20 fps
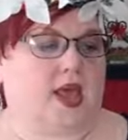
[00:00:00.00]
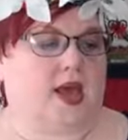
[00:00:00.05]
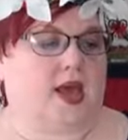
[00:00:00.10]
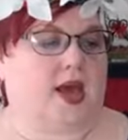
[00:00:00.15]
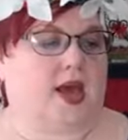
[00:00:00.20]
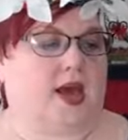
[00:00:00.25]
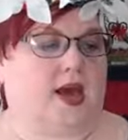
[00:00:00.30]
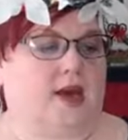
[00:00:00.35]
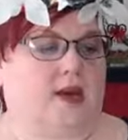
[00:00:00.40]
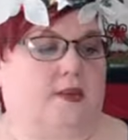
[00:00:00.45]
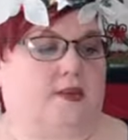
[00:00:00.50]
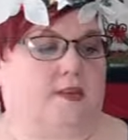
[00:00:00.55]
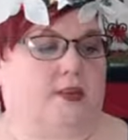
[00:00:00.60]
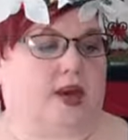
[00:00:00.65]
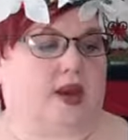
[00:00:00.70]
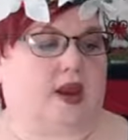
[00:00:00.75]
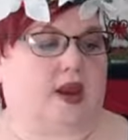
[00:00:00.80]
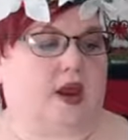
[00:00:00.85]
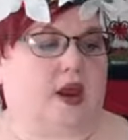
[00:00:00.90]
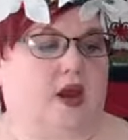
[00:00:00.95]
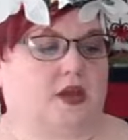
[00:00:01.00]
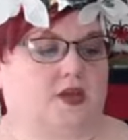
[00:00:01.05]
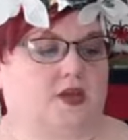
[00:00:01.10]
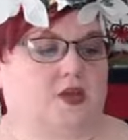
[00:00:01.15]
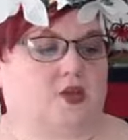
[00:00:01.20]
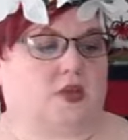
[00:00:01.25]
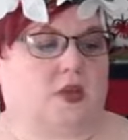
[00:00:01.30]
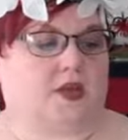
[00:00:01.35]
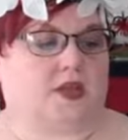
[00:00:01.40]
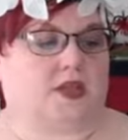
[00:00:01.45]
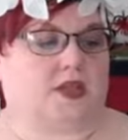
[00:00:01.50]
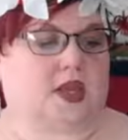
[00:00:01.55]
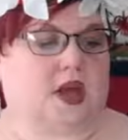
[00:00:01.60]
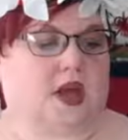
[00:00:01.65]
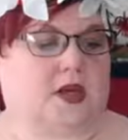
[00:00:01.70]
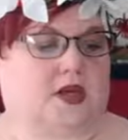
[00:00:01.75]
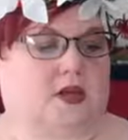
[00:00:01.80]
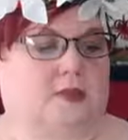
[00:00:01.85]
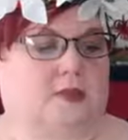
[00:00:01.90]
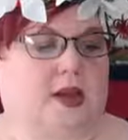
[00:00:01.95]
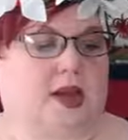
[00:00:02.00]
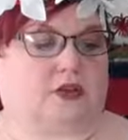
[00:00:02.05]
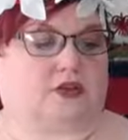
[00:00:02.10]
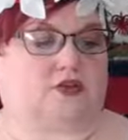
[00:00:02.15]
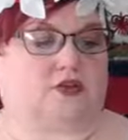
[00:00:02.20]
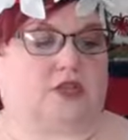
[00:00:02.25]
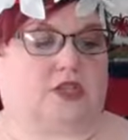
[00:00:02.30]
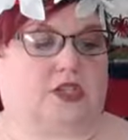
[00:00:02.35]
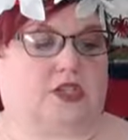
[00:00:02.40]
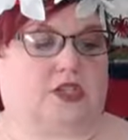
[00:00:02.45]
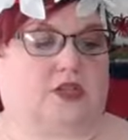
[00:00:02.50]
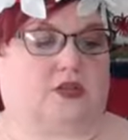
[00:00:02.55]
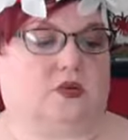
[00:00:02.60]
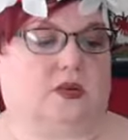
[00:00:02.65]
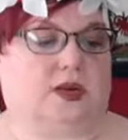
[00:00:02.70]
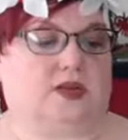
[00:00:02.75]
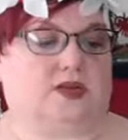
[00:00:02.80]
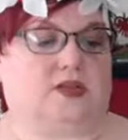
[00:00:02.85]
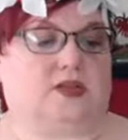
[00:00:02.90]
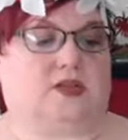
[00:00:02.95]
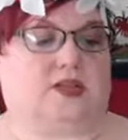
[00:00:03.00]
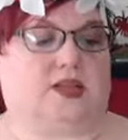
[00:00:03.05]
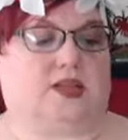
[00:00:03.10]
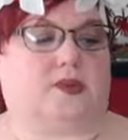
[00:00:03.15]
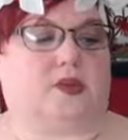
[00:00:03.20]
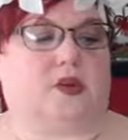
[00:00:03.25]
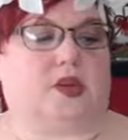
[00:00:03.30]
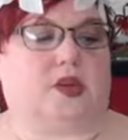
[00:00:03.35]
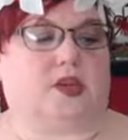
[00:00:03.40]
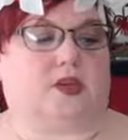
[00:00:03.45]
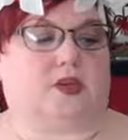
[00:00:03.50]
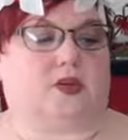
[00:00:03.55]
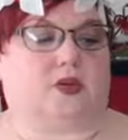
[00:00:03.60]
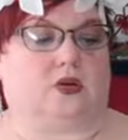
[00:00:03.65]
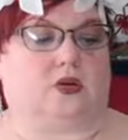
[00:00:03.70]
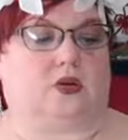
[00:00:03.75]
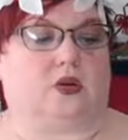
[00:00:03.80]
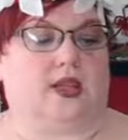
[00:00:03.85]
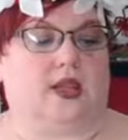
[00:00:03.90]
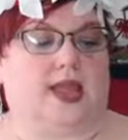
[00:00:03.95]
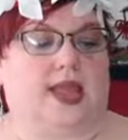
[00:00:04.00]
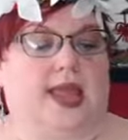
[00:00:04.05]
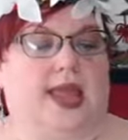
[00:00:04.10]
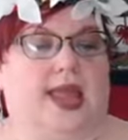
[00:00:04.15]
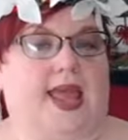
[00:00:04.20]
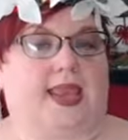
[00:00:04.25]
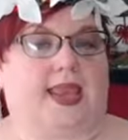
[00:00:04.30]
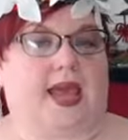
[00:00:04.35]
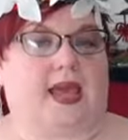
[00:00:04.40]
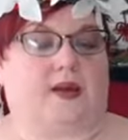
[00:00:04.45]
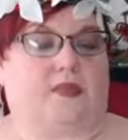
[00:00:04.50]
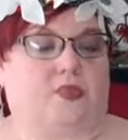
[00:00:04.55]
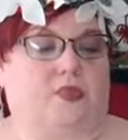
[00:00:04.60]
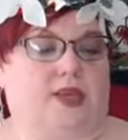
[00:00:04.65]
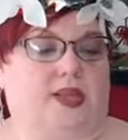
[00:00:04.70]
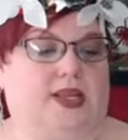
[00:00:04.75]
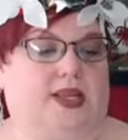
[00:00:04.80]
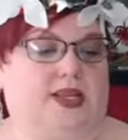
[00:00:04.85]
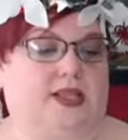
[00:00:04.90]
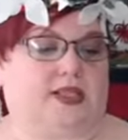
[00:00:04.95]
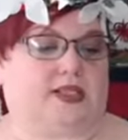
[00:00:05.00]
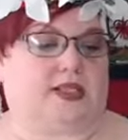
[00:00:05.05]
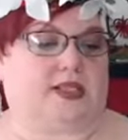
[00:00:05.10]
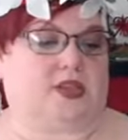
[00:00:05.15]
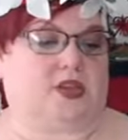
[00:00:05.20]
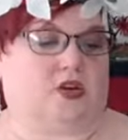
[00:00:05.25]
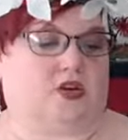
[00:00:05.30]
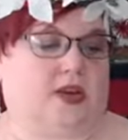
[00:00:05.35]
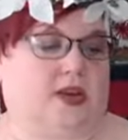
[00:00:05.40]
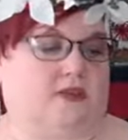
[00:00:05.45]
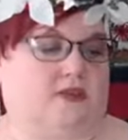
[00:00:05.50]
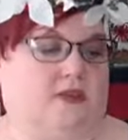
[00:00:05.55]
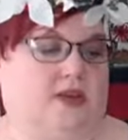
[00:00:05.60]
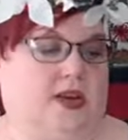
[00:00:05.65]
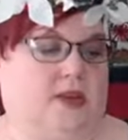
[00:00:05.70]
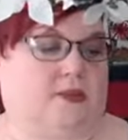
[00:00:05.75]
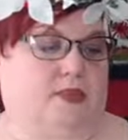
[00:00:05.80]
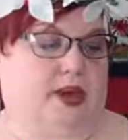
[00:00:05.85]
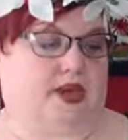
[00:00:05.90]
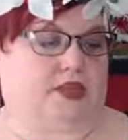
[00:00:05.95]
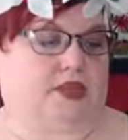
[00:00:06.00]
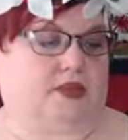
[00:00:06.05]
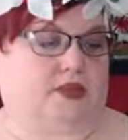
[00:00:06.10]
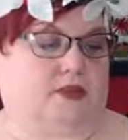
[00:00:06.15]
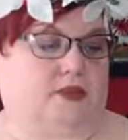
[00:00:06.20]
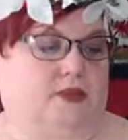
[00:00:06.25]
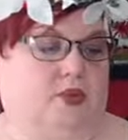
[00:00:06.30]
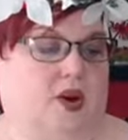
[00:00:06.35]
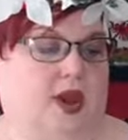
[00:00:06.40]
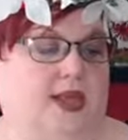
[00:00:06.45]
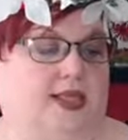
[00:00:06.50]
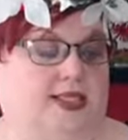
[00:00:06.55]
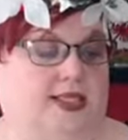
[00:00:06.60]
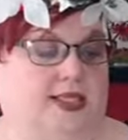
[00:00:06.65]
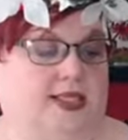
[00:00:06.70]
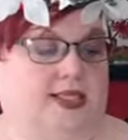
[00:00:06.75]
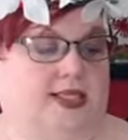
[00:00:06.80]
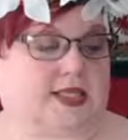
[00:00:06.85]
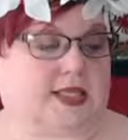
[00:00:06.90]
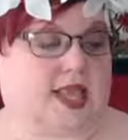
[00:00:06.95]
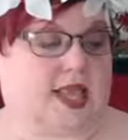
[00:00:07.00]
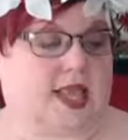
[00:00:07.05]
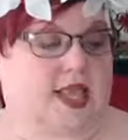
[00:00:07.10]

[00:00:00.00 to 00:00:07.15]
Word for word: Um, and I also want to talk about traditional ways of celebrating Yule and how to bring it into your everyday magical practice.